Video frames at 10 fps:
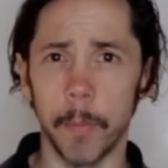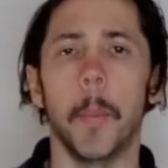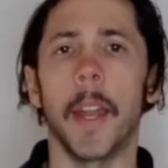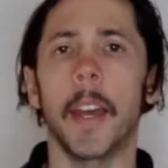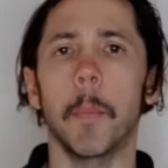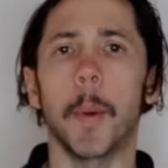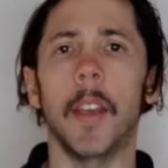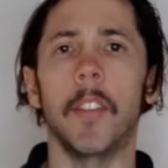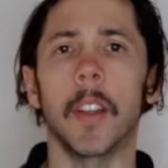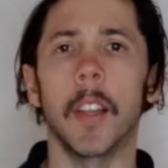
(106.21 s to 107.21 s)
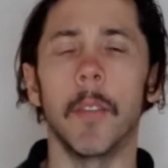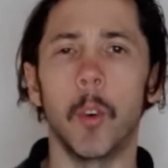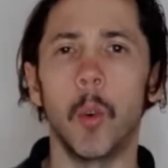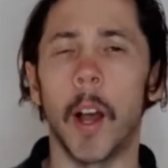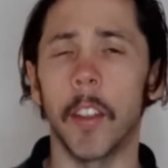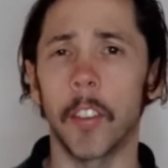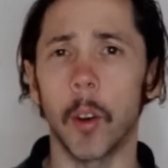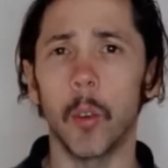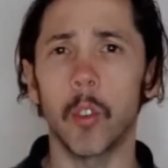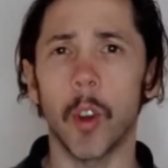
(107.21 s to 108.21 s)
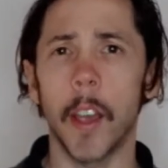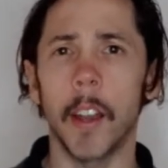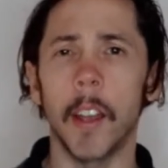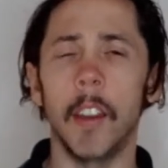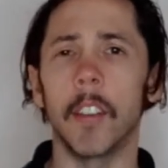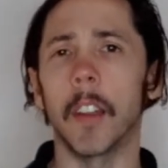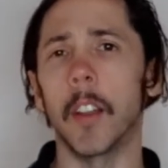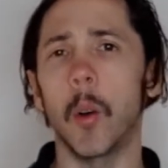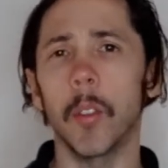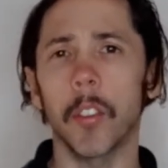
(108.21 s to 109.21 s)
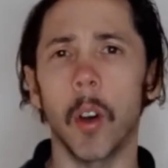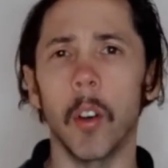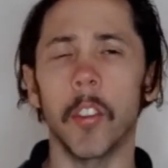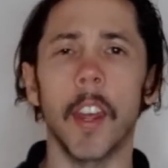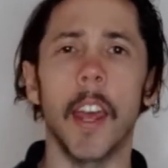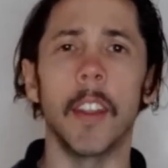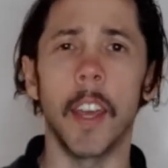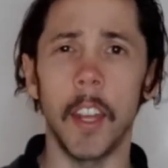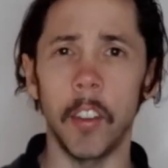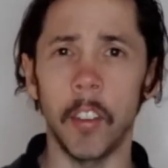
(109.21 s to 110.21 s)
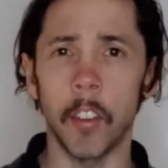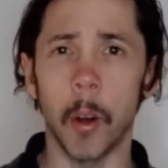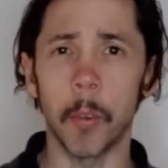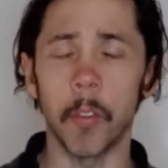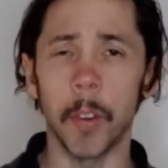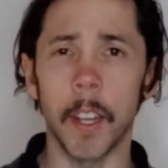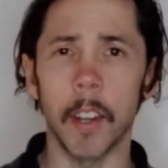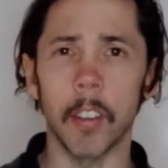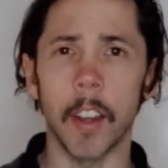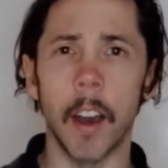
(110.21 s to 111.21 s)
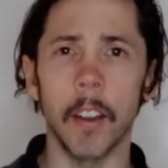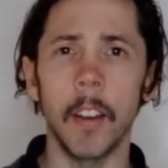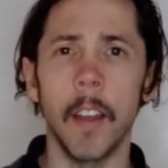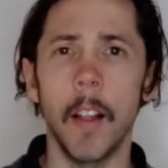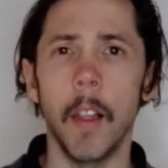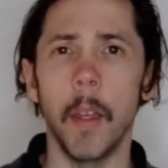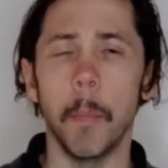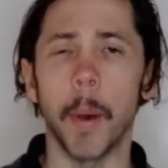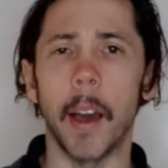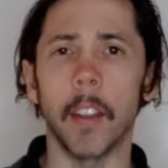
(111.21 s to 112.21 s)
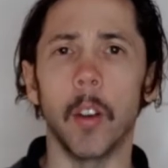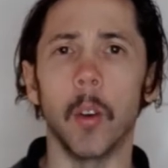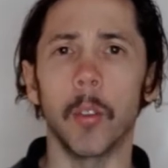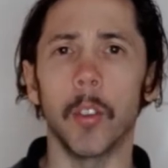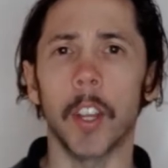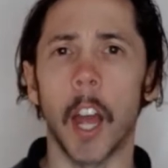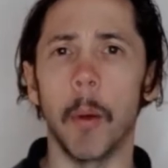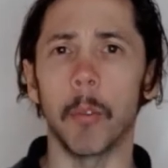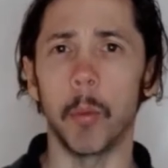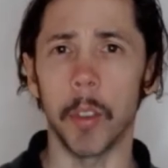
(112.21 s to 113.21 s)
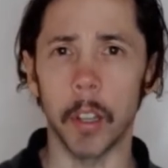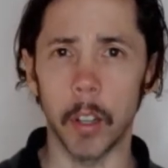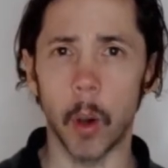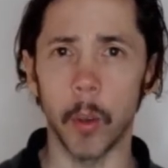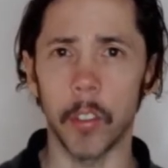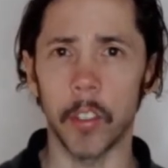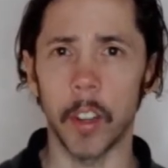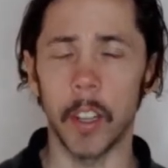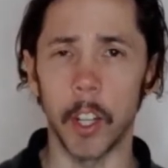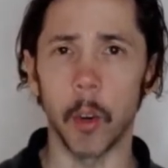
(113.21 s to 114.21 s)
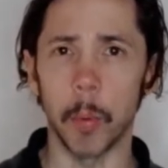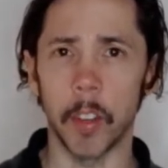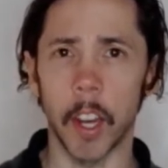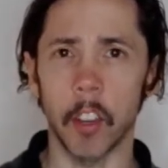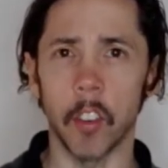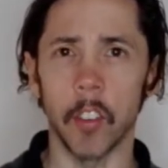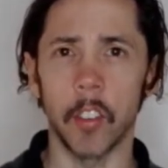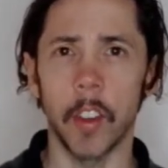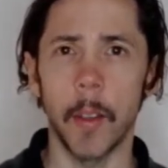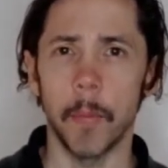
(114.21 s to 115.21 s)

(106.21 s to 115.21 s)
But at a basic level, a sole trader is the lowest cost and the easiest option for getting started, but it also comes with the lowest legal protections.